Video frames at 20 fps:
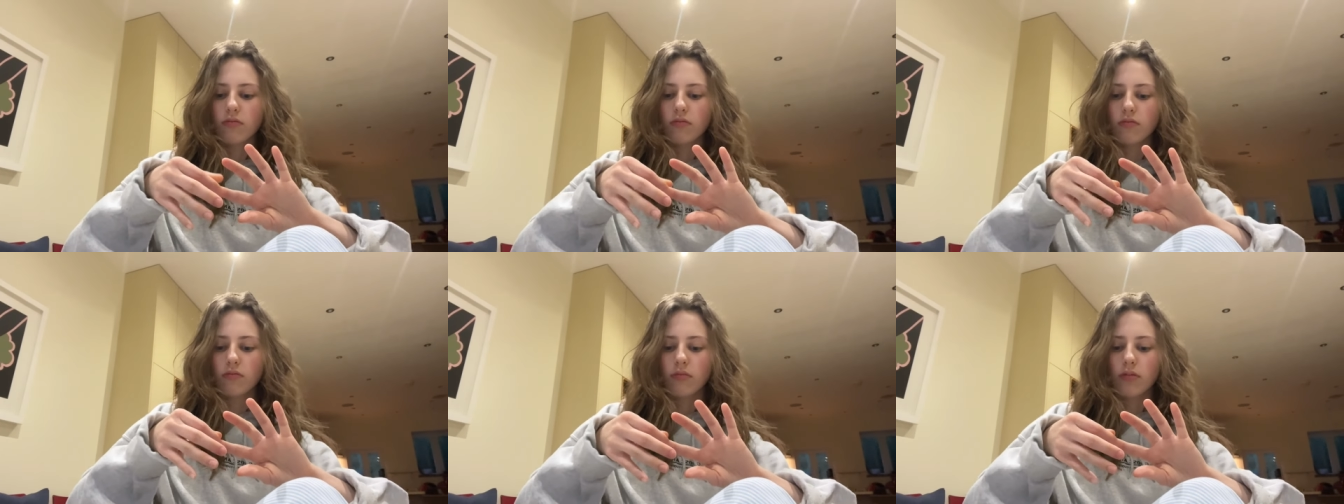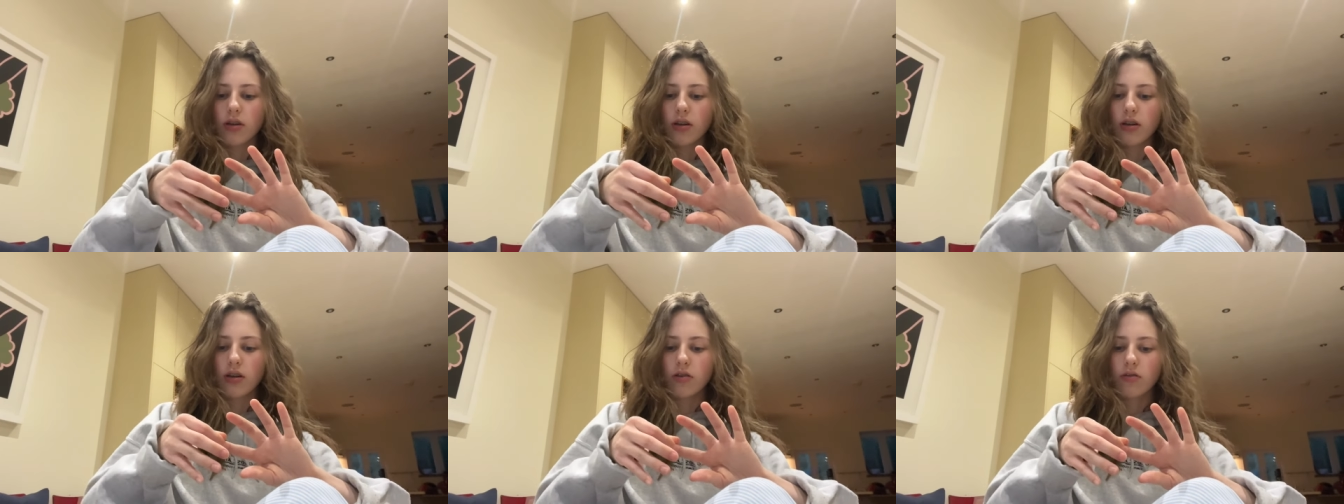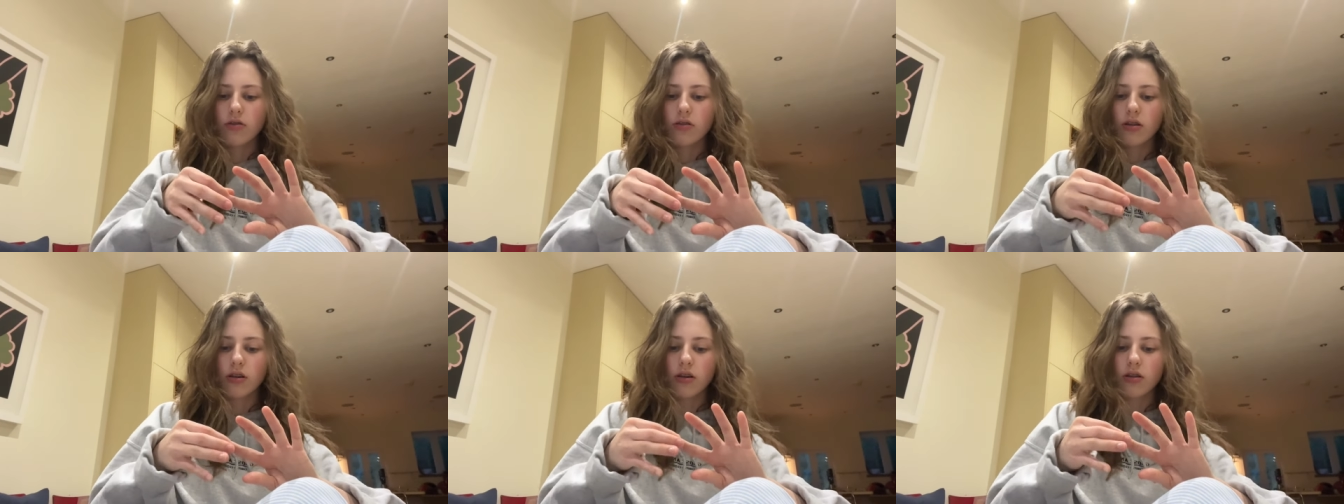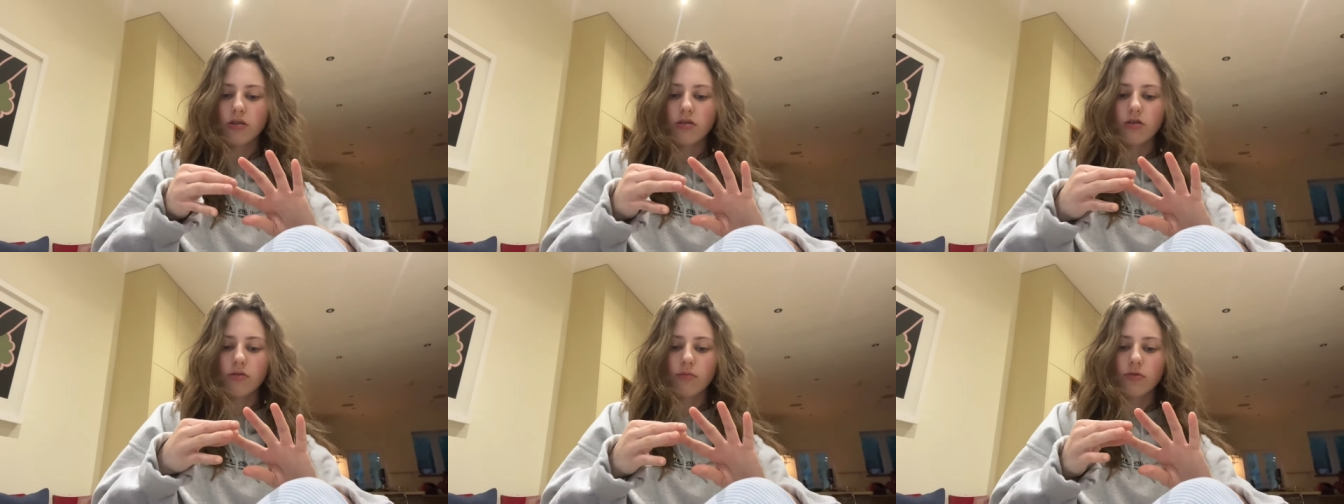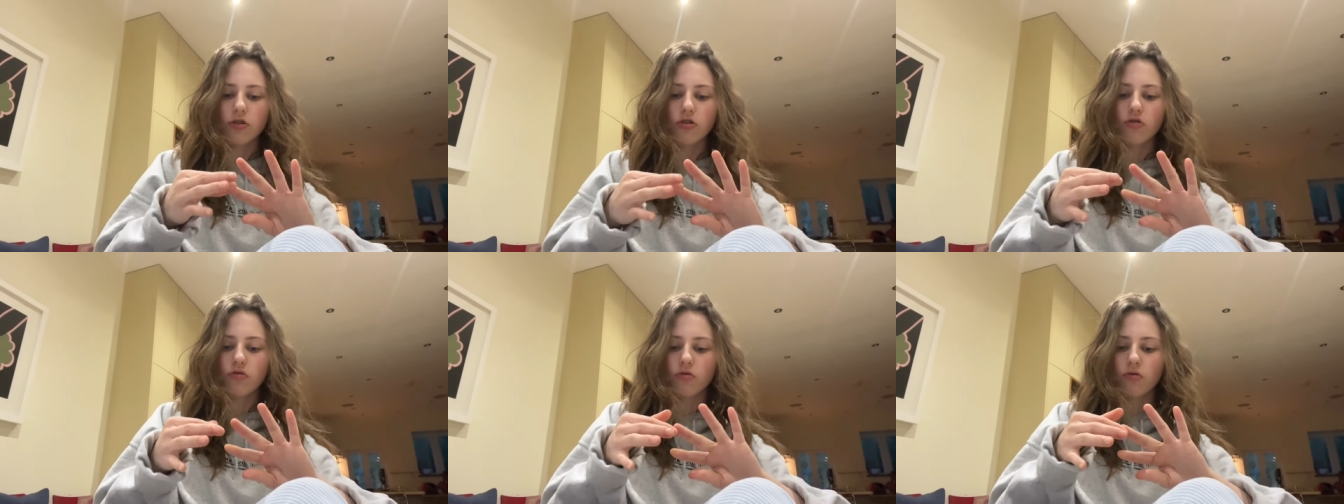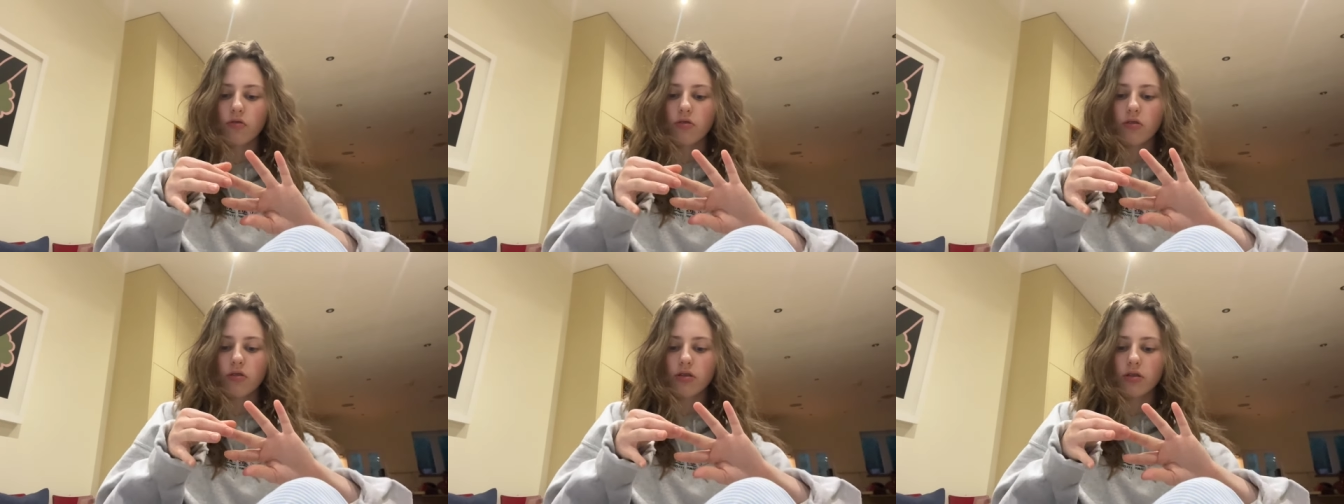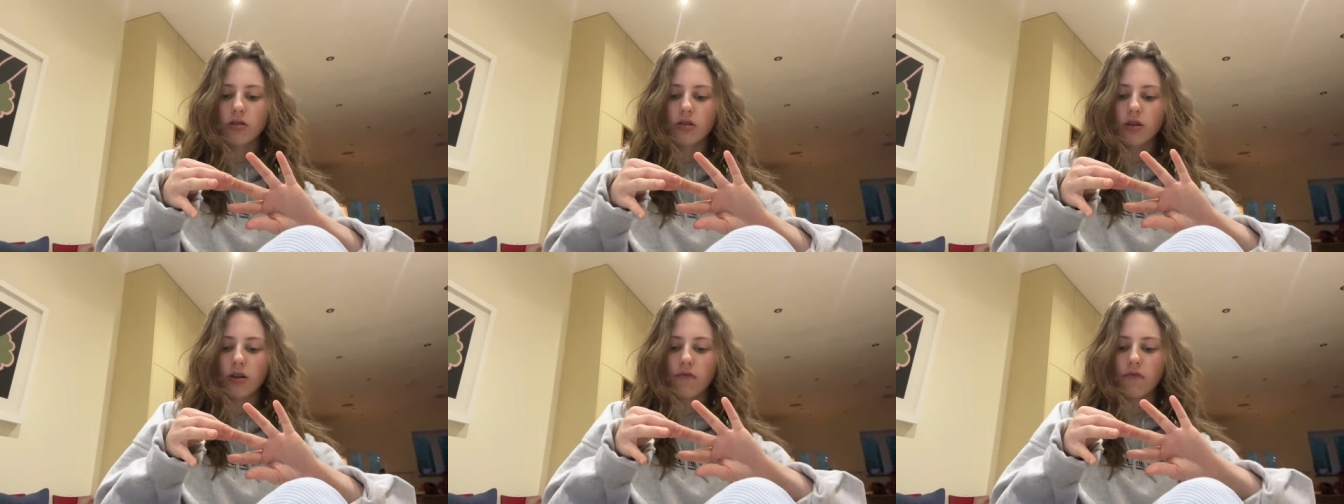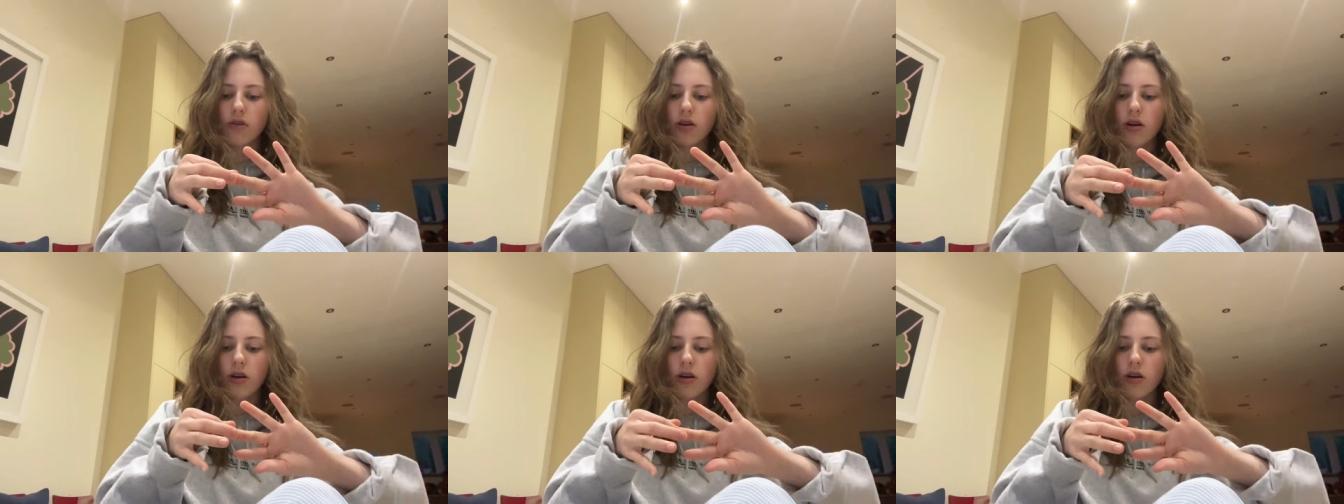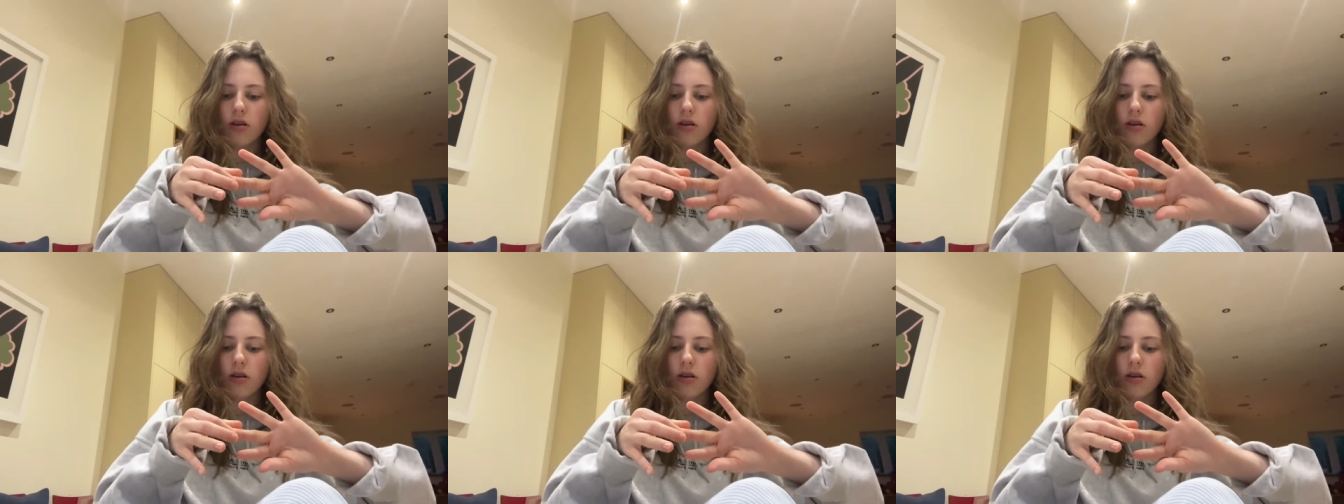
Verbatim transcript: my nails like so much stronger. It's lovely.